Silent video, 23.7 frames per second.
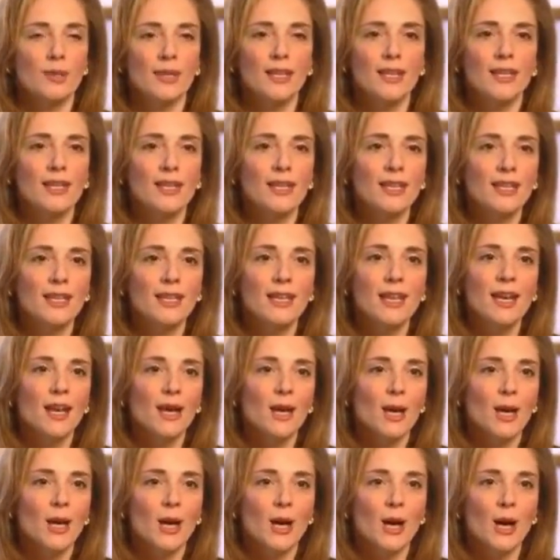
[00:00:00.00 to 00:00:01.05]
key
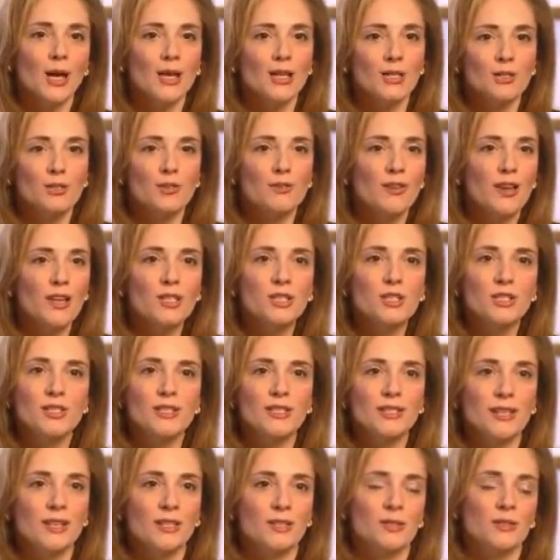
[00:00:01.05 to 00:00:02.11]

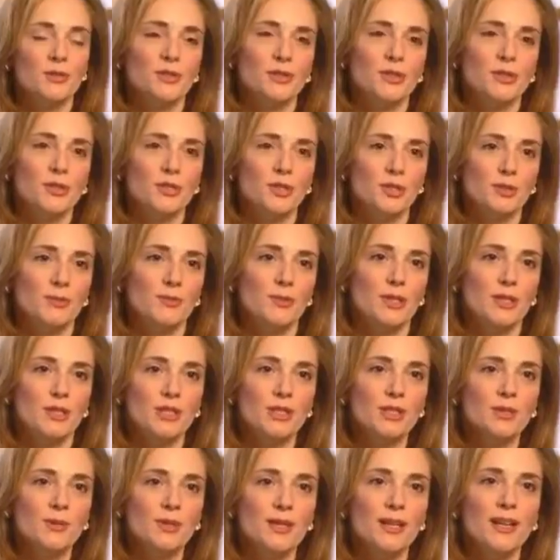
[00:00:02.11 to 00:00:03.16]
interventions that nurses should be
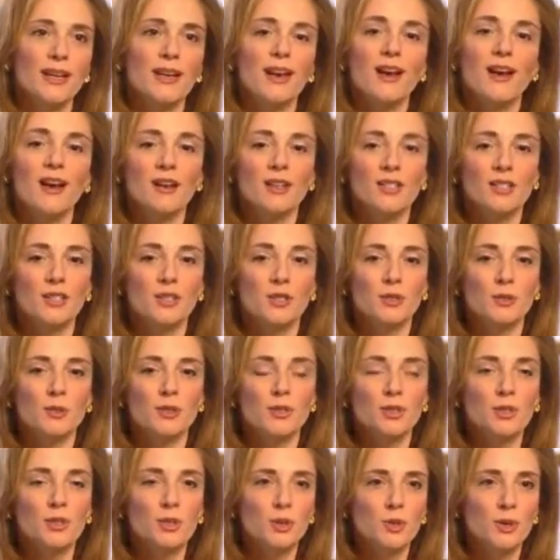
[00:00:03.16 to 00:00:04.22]
doing to
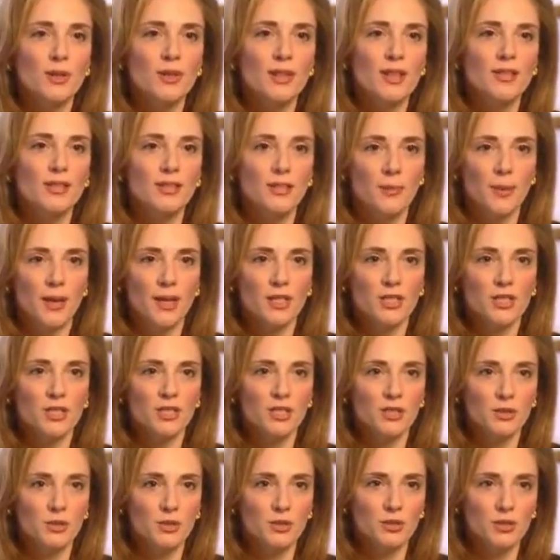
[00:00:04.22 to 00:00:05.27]
ensure that the
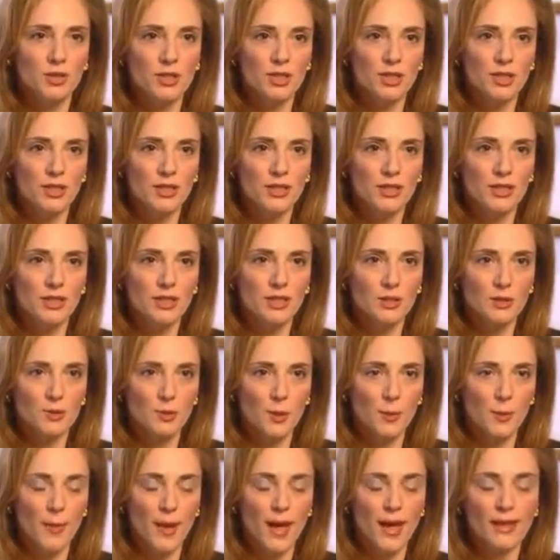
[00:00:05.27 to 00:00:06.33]
patient's nutritional needs
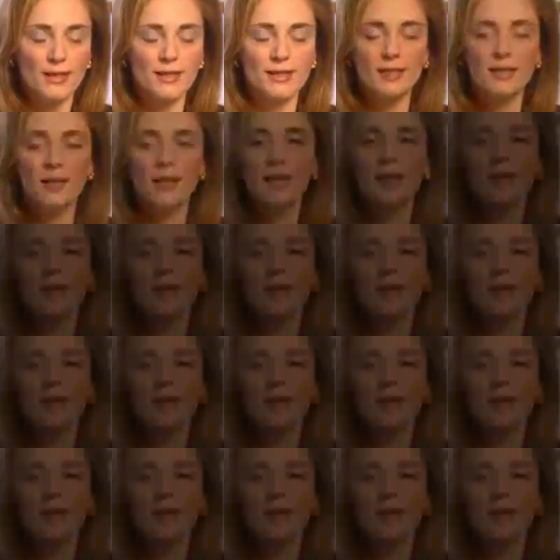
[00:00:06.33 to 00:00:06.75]
were met.